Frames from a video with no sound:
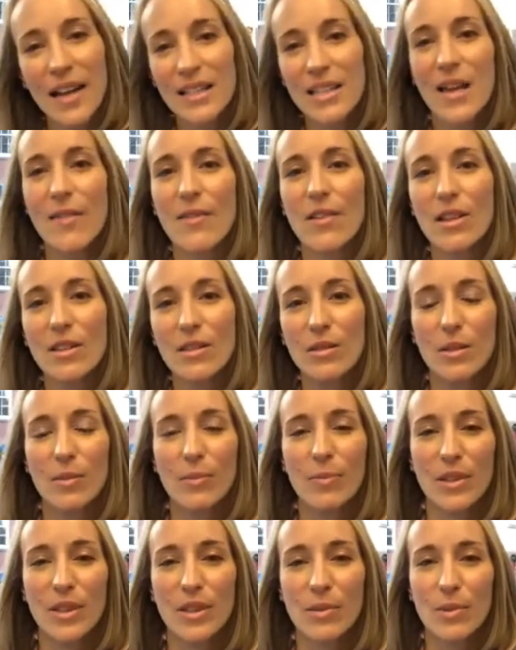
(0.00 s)
have a
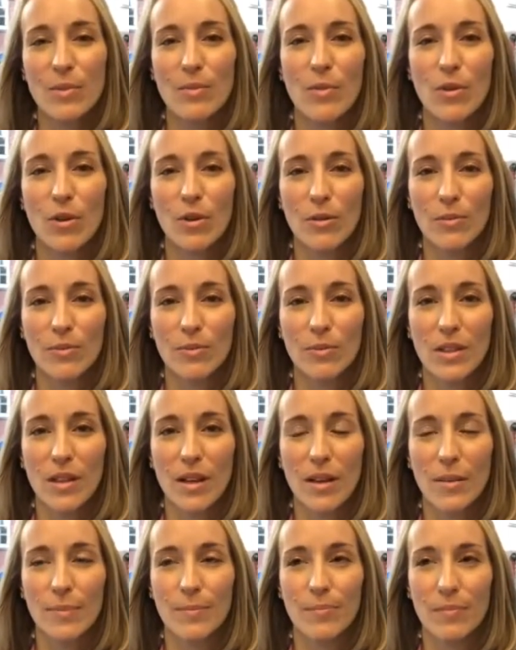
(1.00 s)
little bit more
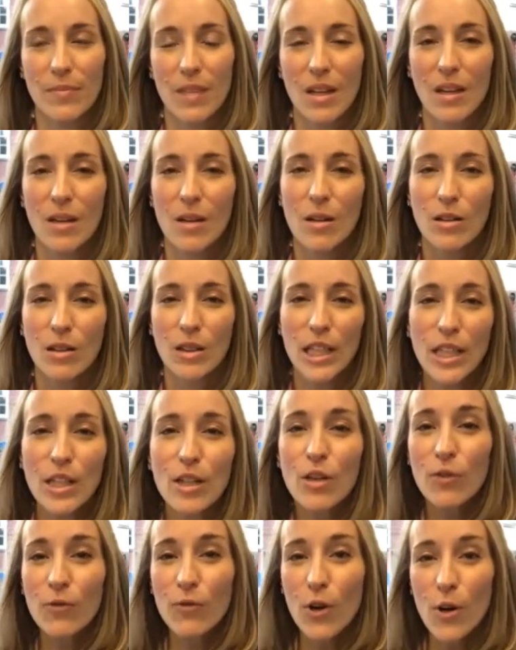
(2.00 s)

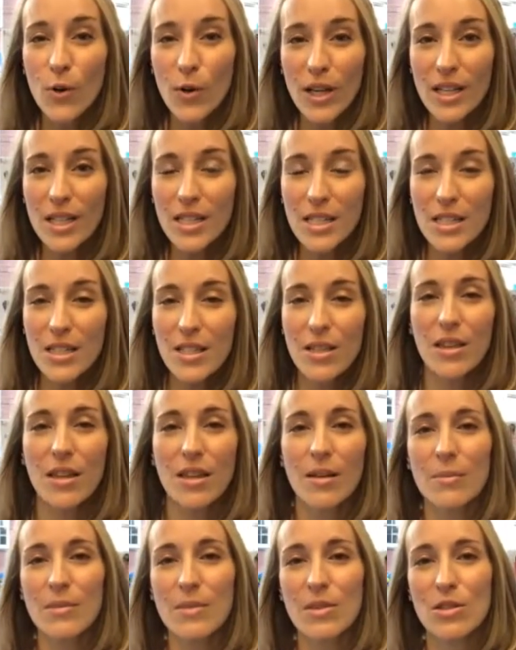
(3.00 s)
legal focus to
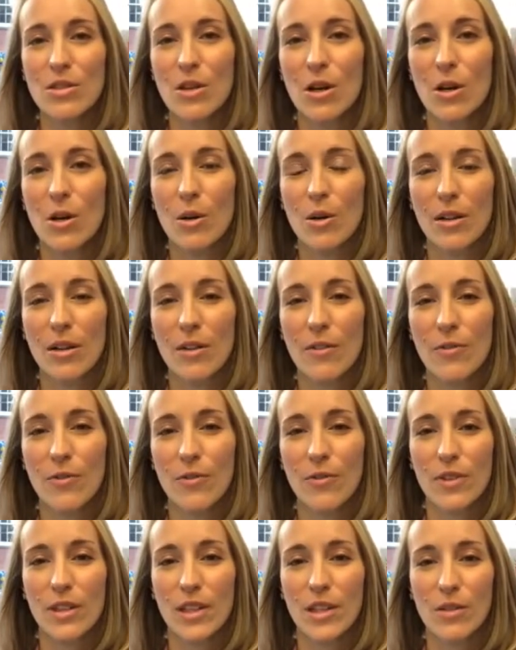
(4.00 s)
them. So if,
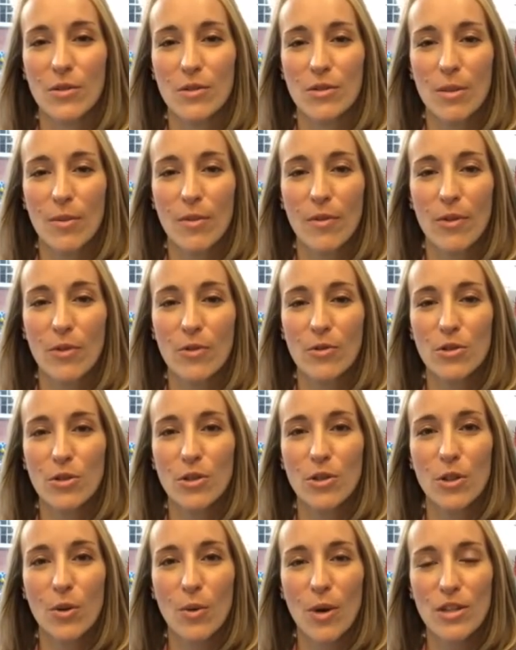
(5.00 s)
some of those are
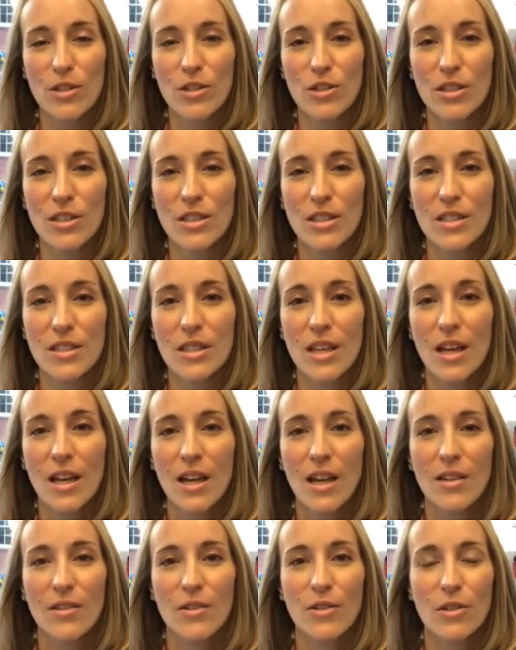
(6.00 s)
your questions,
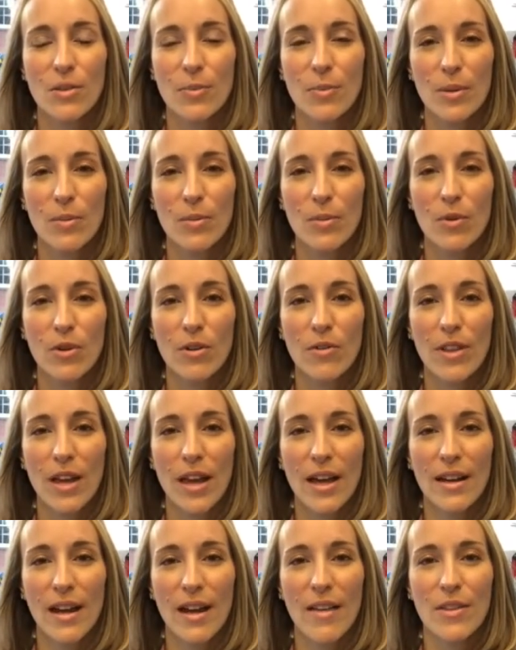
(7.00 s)
there's a bit more of
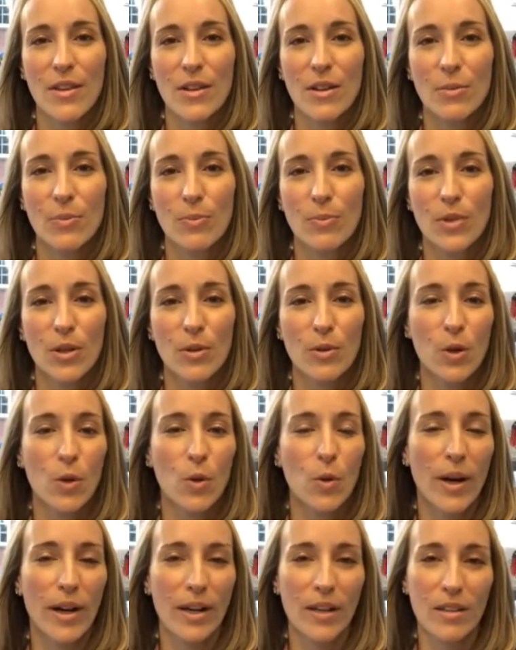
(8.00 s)
that. And they're
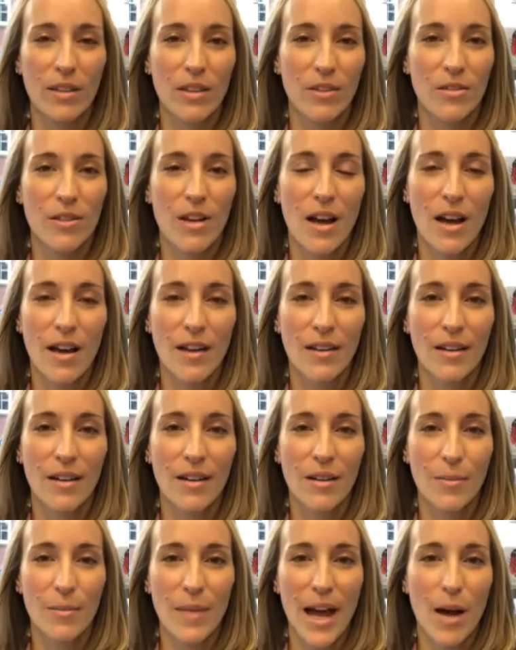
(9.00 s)
quick. They're not
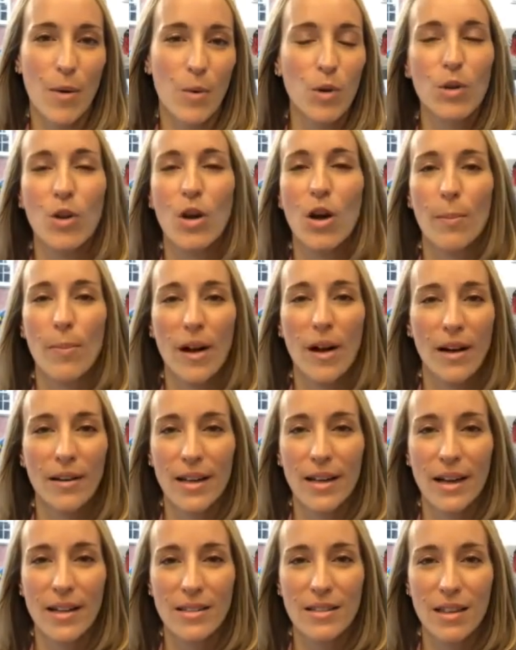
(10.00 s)
hour-long
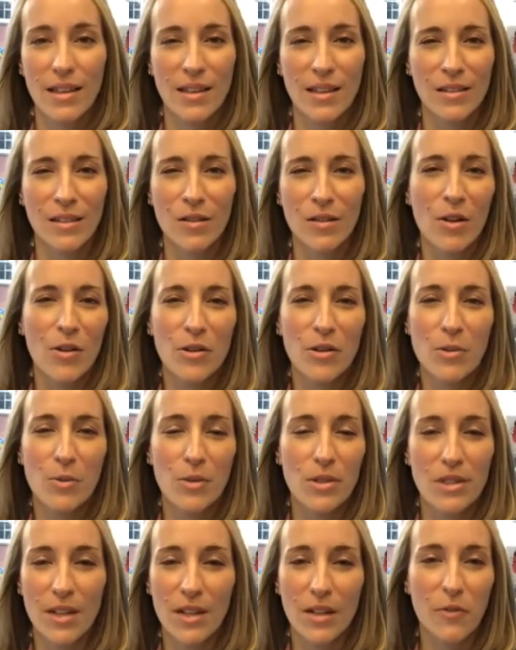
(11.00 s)
podcasts. I think the longest
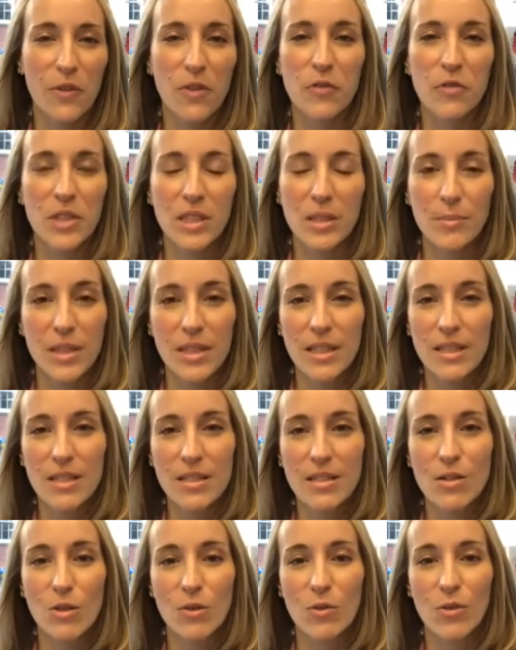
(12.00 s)
one's like 15
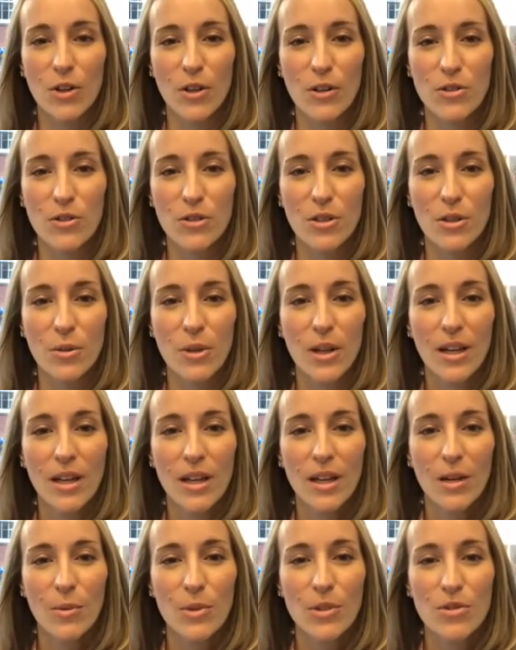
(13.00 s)
minutes so far. So
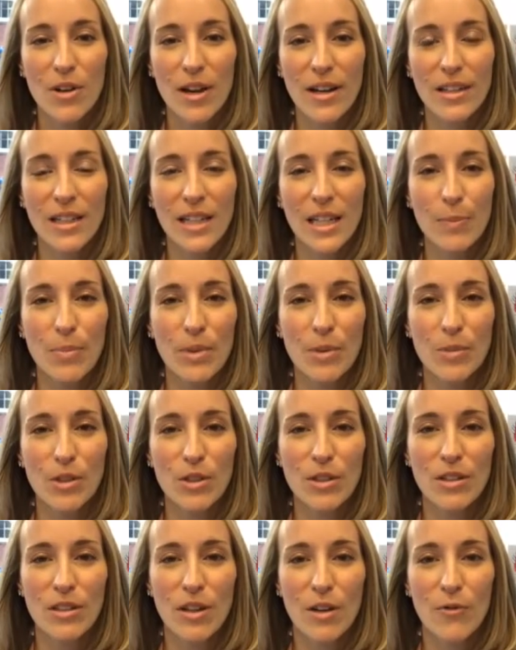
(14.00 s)
we try to keep them
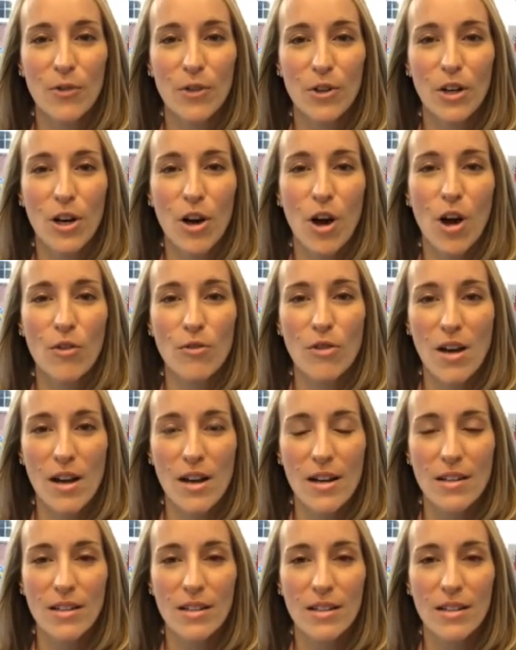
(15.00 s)
good enough for a car ride